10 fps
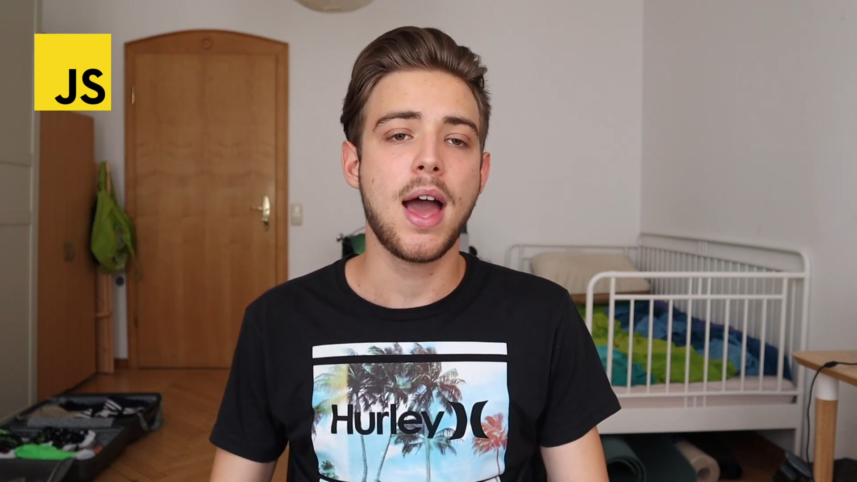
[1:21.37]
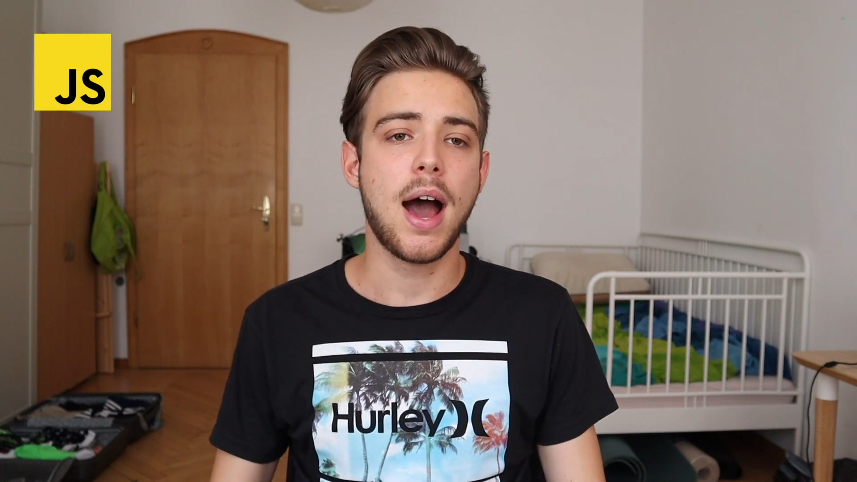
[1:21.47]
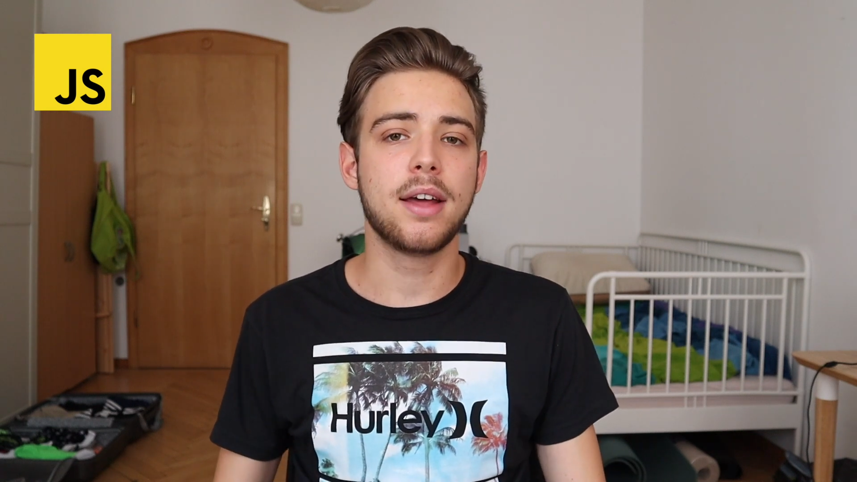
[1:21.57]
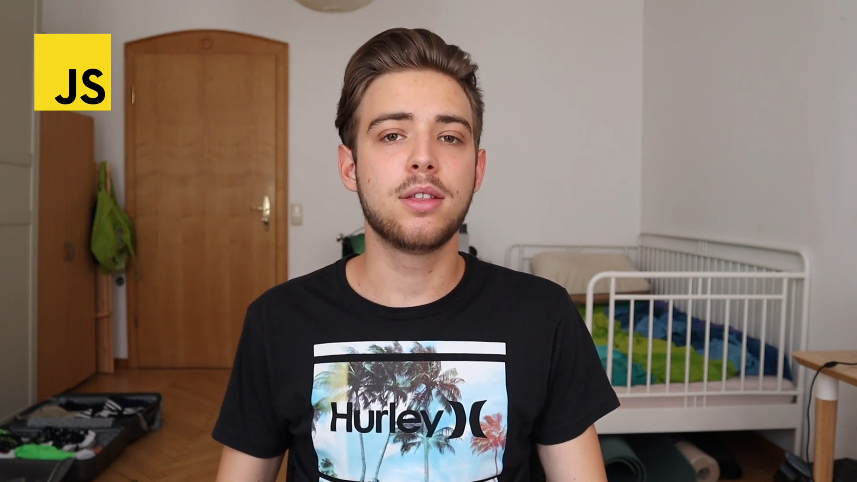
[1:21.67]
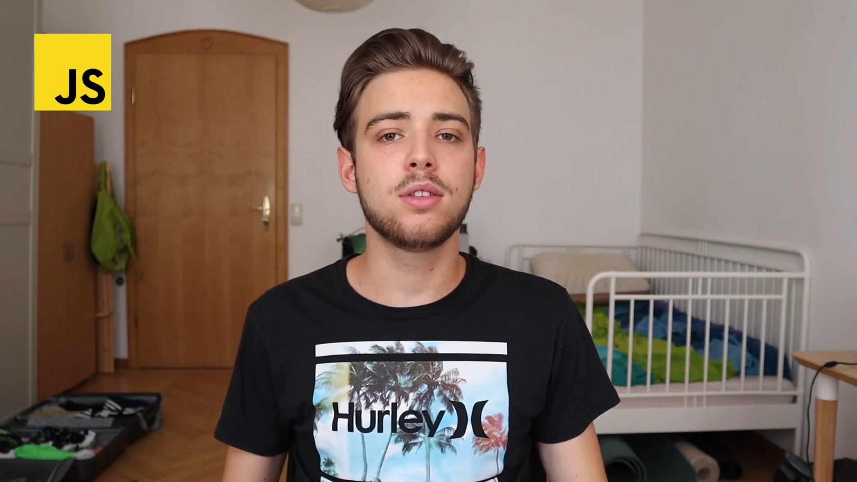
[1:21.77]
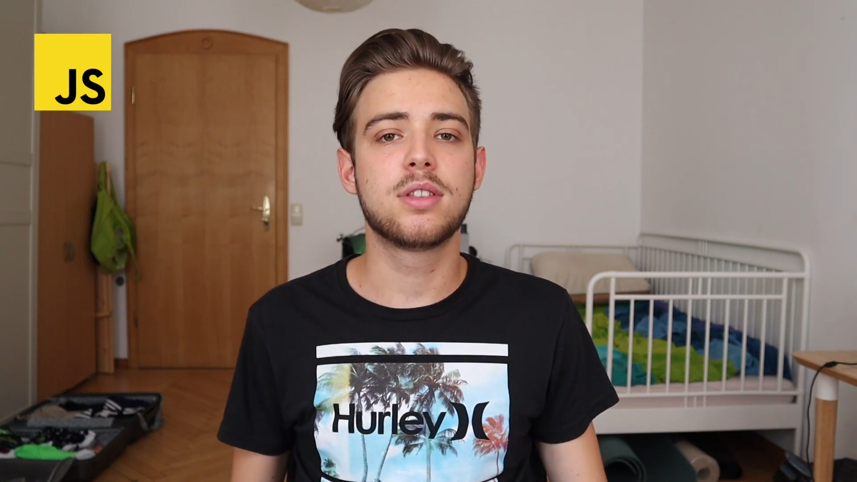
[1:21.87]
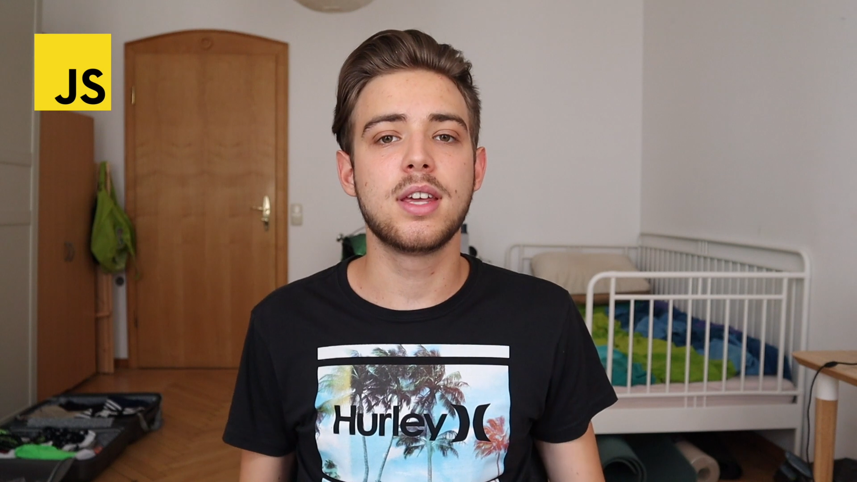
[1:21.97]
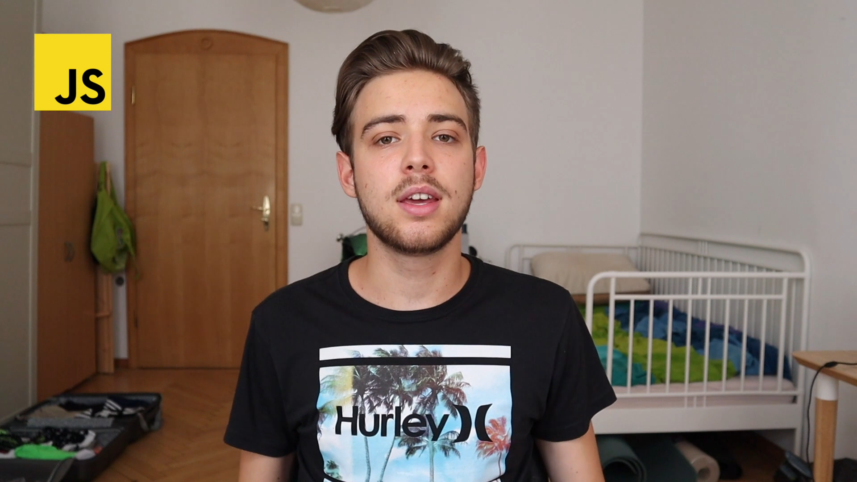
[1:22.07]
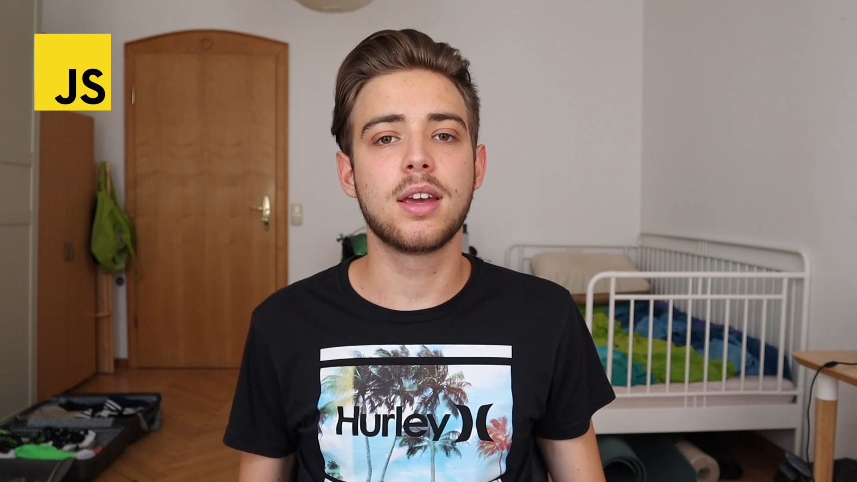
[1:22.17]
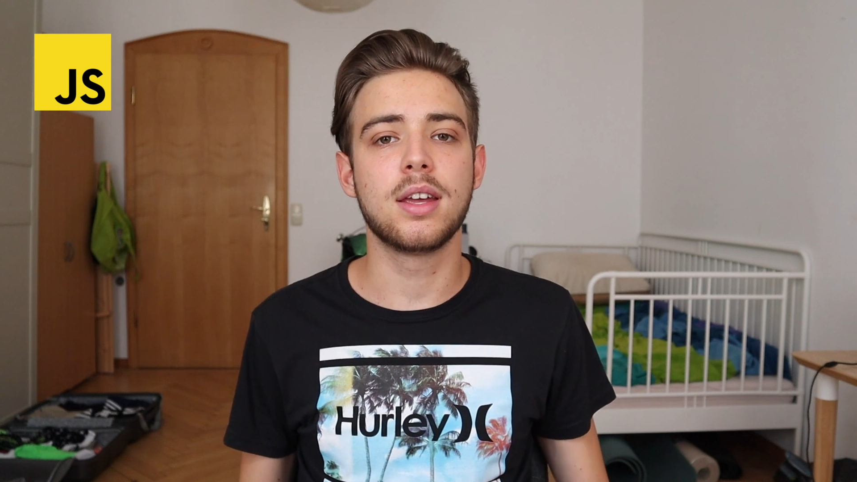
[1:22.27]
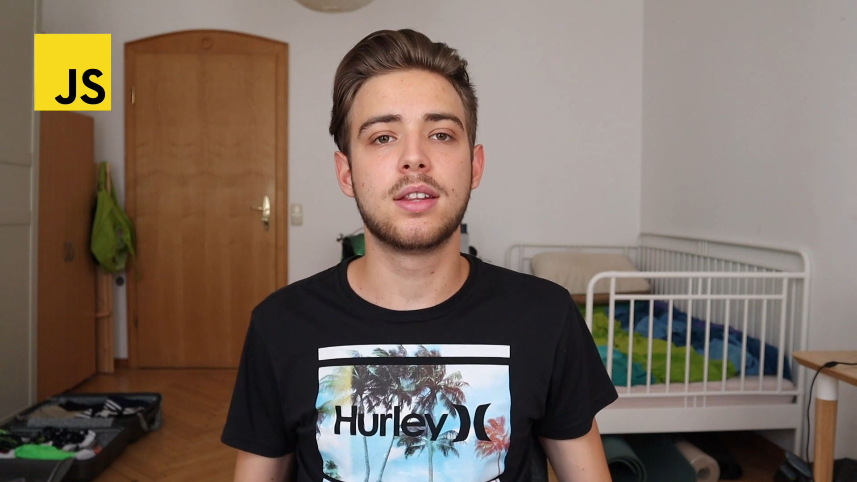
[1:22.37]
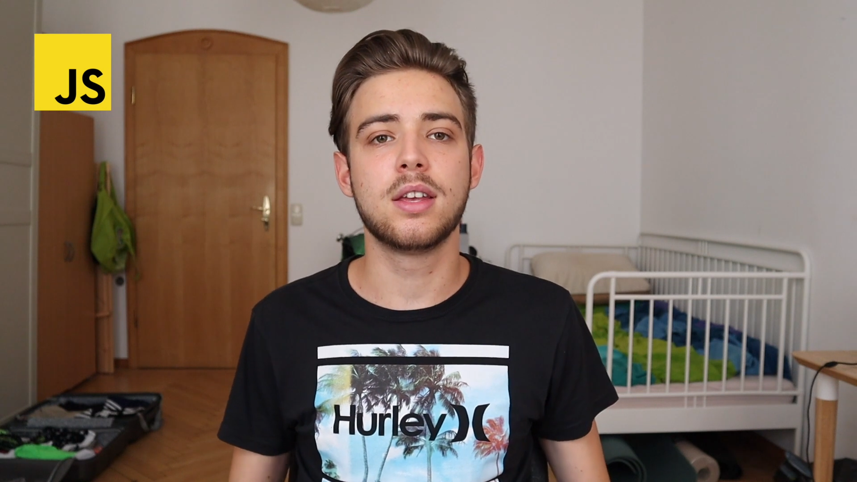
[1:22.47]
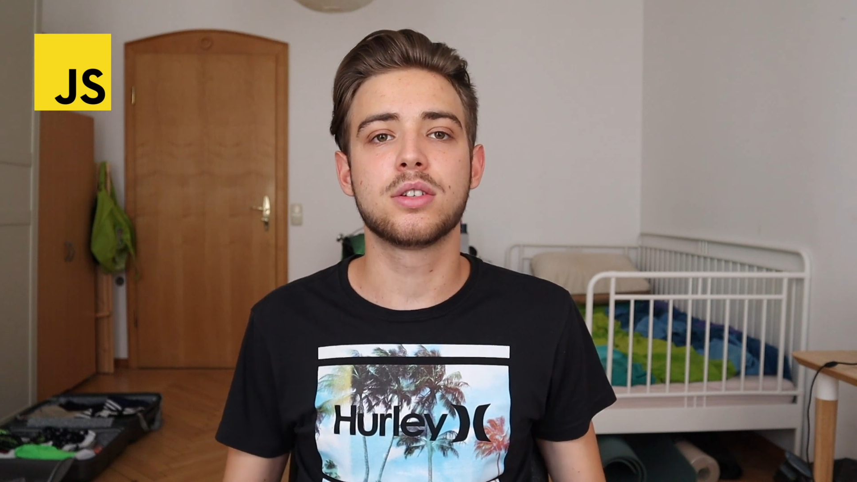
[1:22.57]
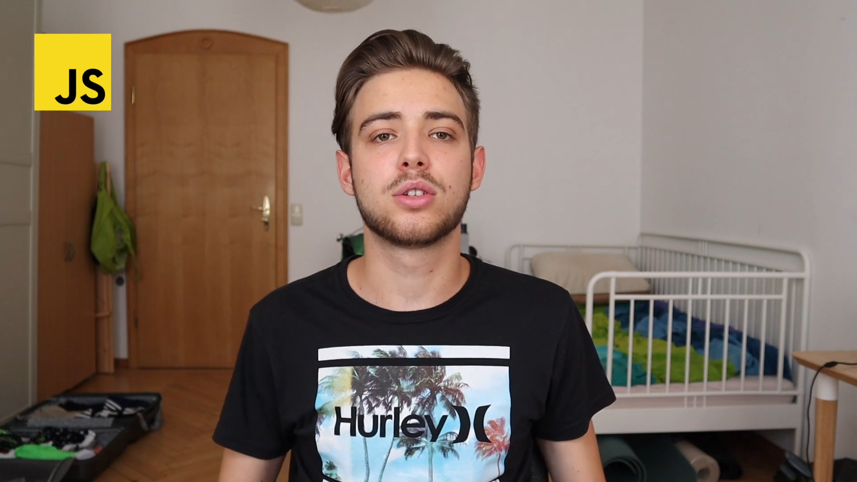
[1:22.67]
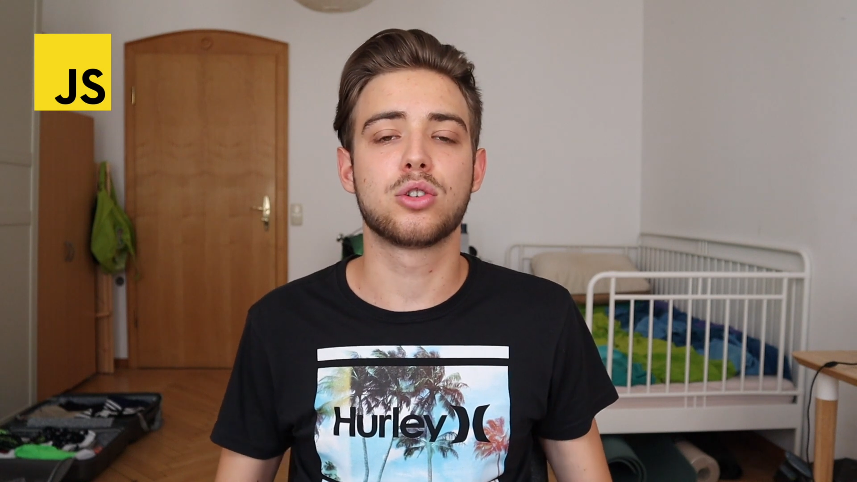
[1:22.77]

I don't think it is